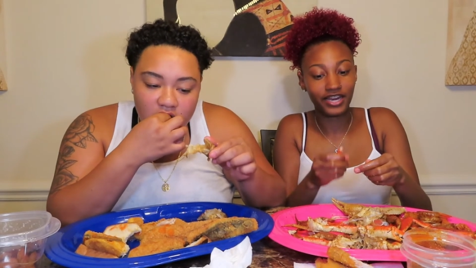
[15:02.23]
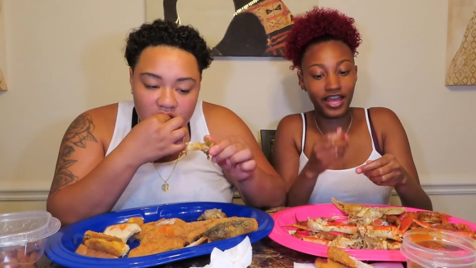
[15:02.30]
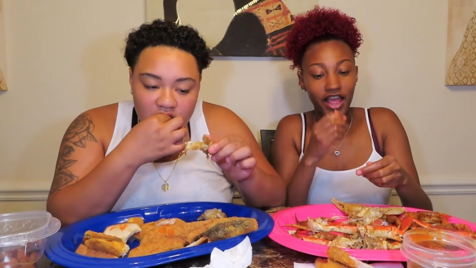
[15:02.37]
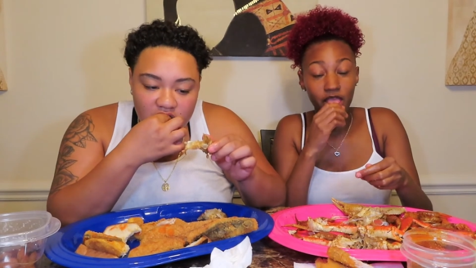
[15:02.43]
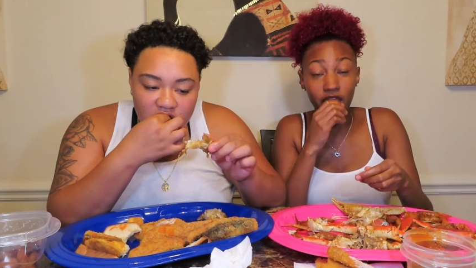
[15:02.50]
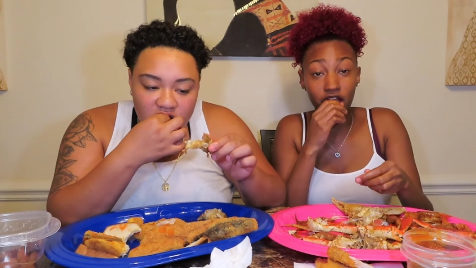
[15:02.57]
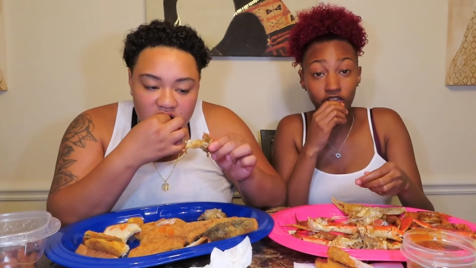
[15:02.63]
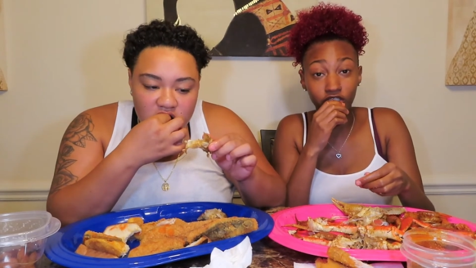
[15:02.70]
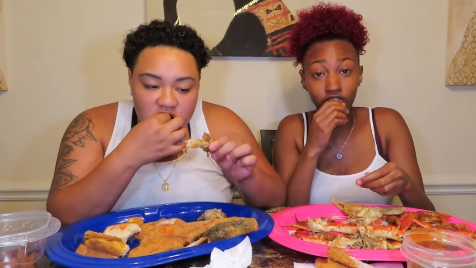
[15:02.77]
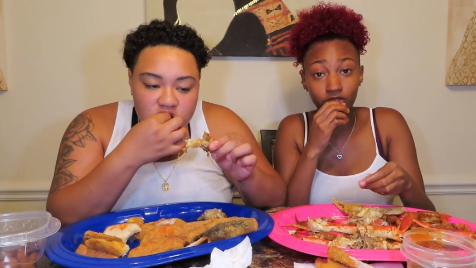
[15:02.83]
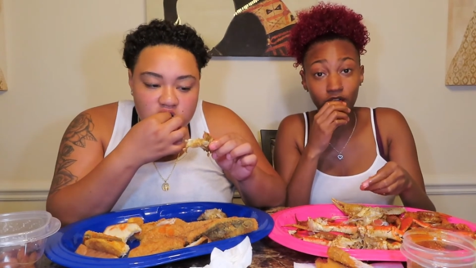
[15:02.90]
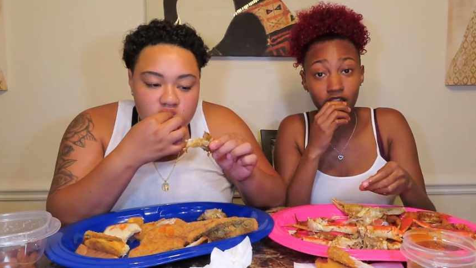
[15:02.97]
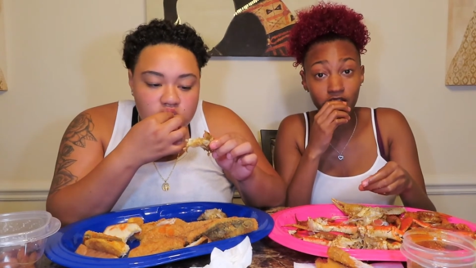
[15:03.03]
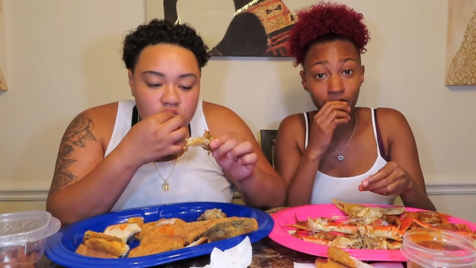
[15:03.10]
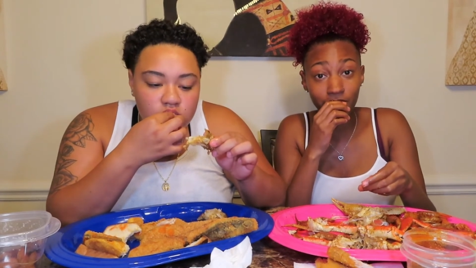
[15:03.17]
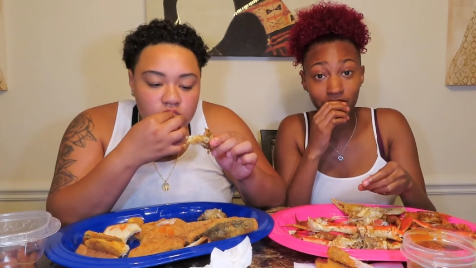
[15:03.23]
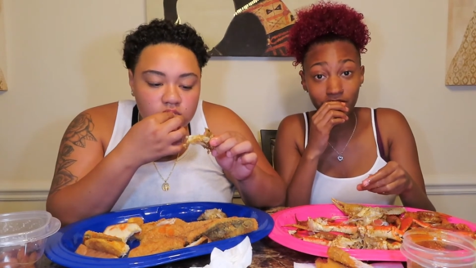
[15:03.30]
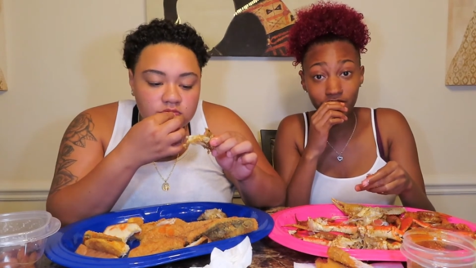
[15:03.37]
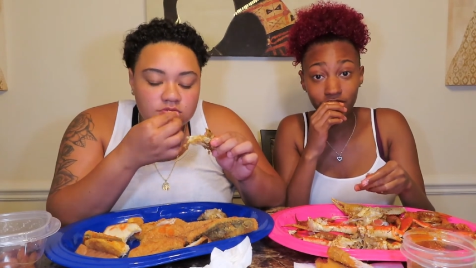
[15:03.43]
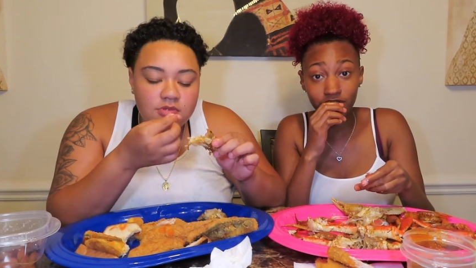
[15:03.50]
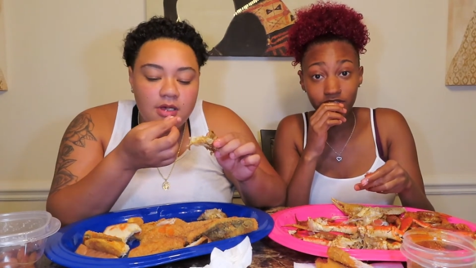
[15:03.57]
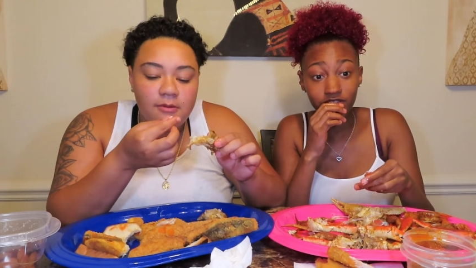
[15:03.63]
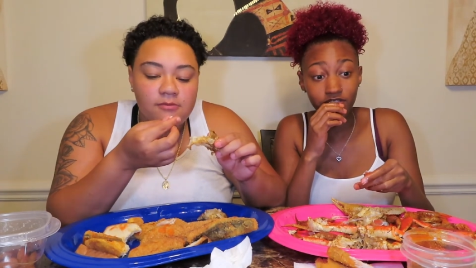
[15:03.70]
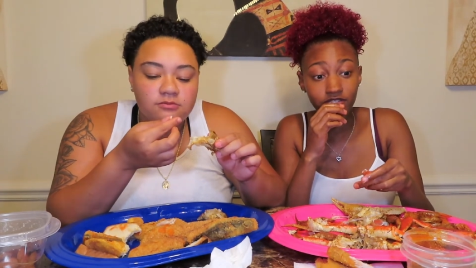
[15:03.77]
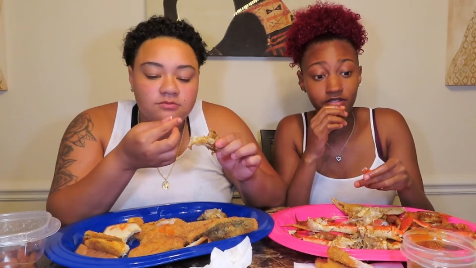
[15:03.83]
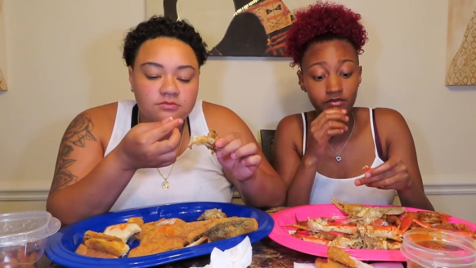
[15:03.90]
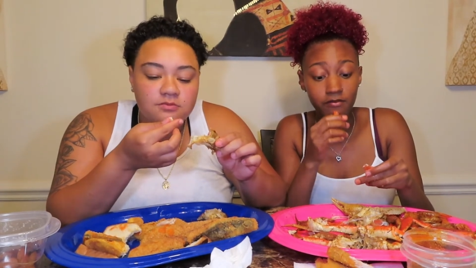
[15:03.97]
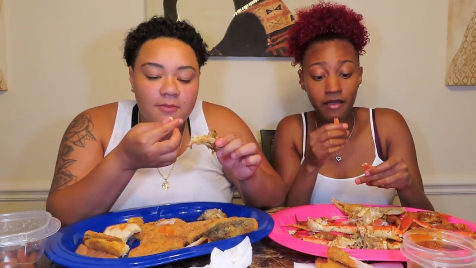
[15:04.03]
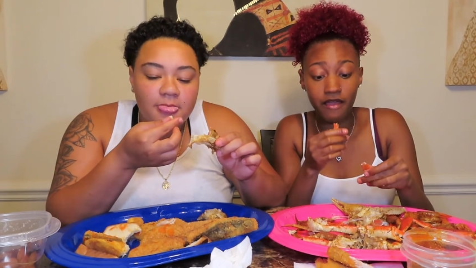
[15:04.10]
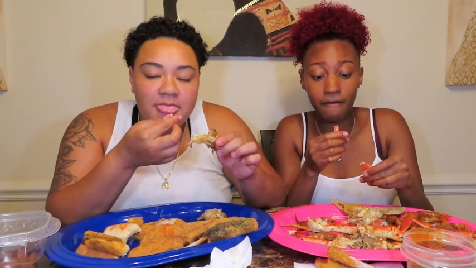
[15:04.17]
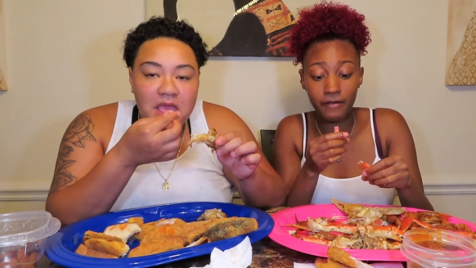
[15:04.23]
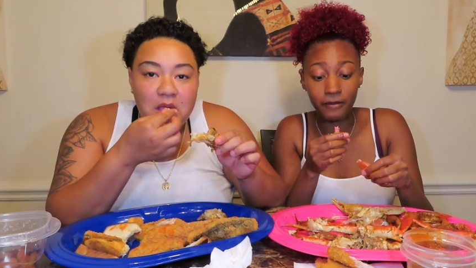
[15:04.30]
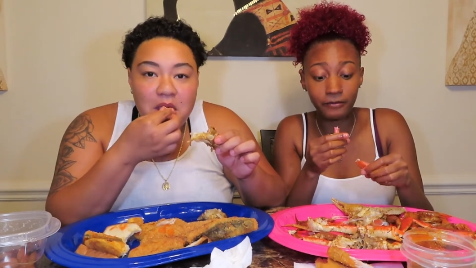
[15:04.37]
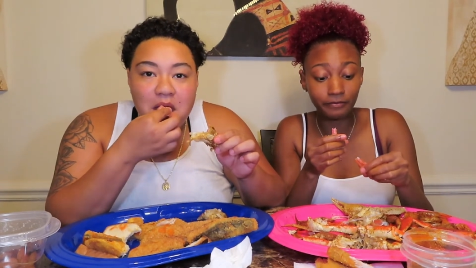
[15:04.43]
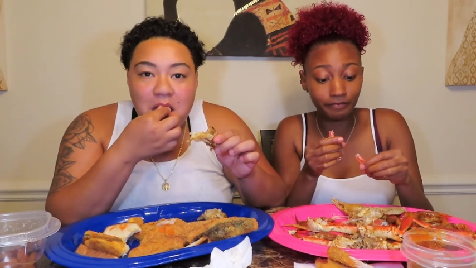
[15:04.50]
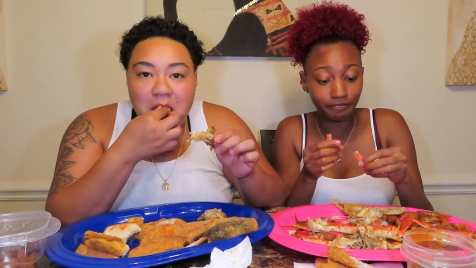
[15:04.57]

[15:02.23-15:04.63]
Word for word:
Speaker 1: of that. Now she's starting you right girl. Oh, baby.